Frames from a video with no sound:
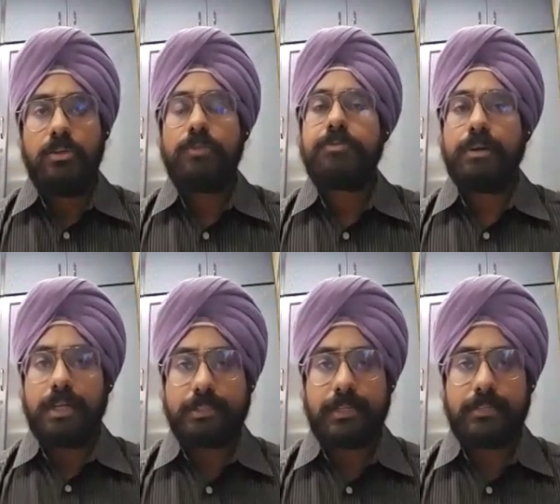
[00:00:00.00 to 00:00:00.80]
You have to
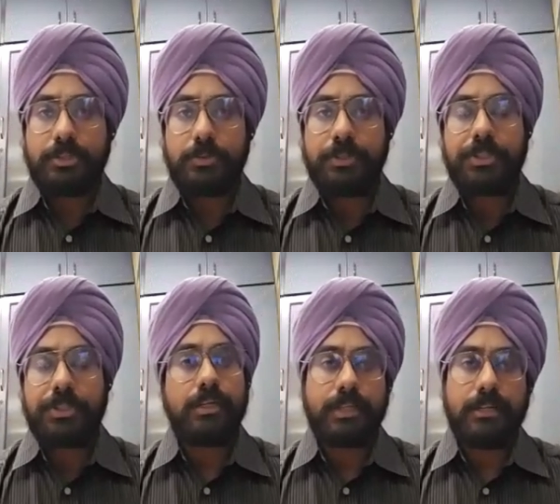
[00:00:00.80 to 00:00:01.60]
understand the
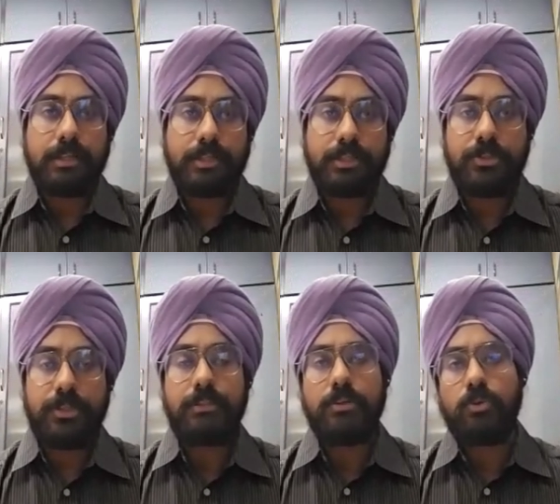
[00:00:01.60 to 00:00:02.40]
situation, understand the
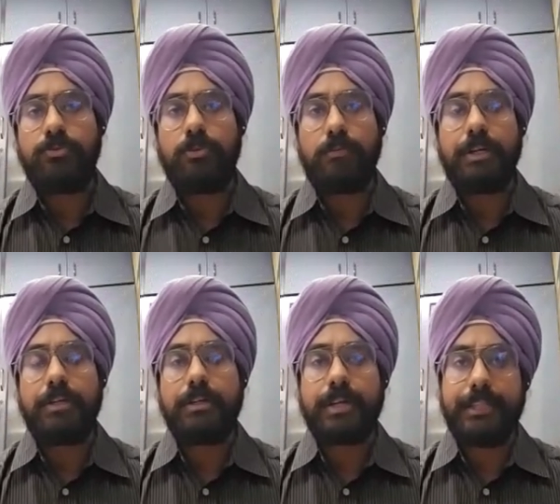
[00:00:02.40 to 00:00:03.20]
history, and then go forward with
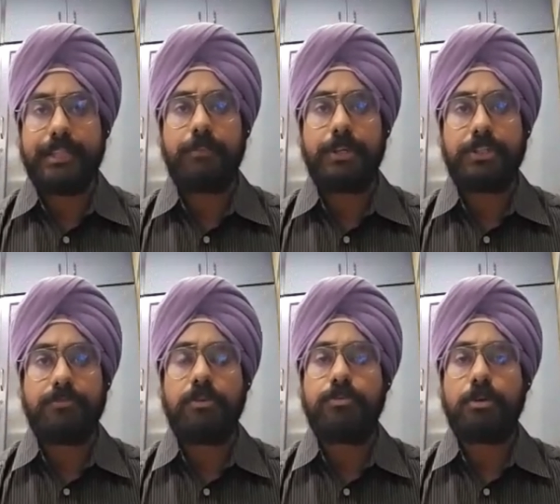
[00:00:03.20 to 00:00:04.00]
treating the
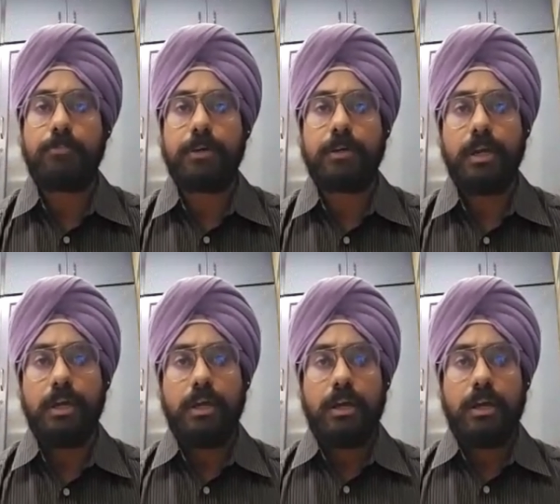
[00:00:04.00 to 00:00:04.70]
patient for proper